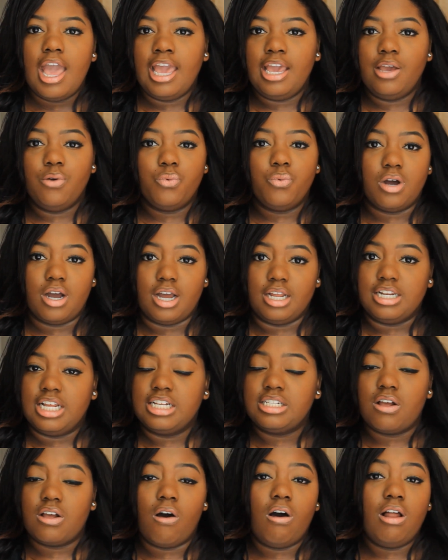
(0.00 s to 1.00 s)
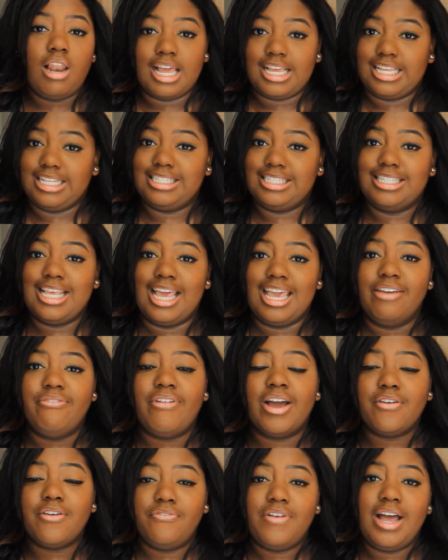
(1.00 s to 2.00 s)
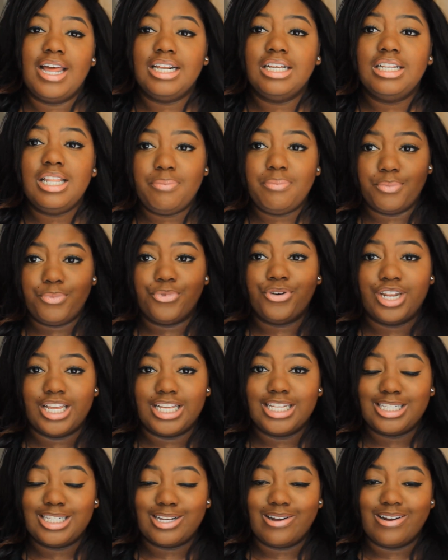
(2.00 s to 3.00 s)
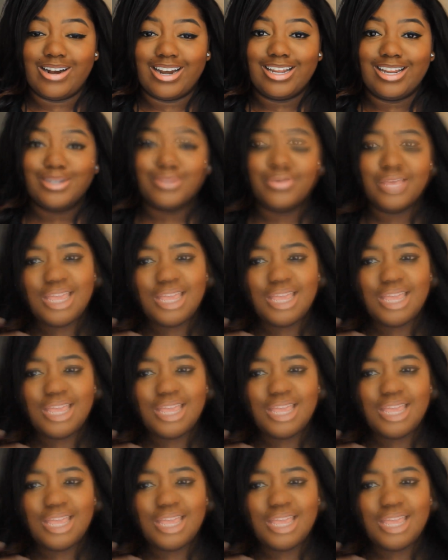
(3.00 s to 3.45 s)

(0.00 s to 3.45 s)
a1. That's all I can say. If I can find a clip, I'm going to insert it.